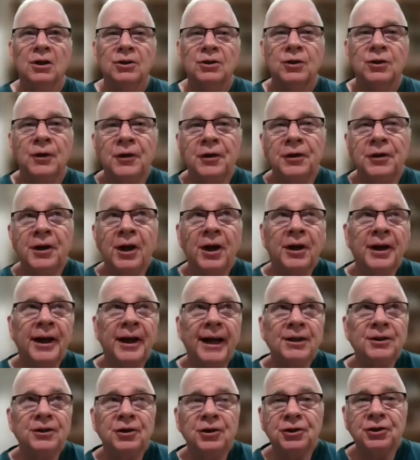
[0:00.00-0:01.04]
So in the yellow
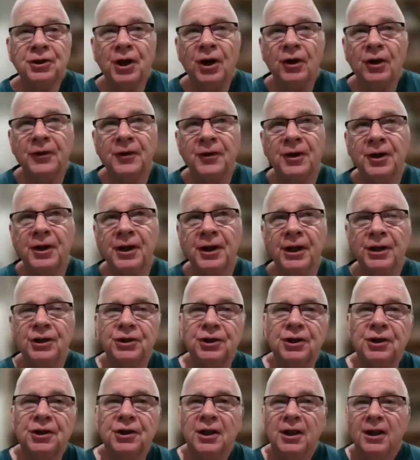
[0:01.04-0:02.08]
case on the shelf in the
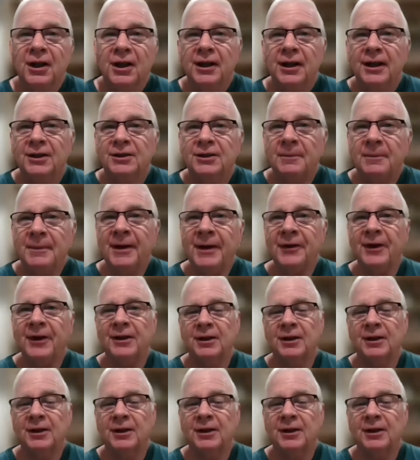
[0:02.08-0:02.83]
kitchen is a methane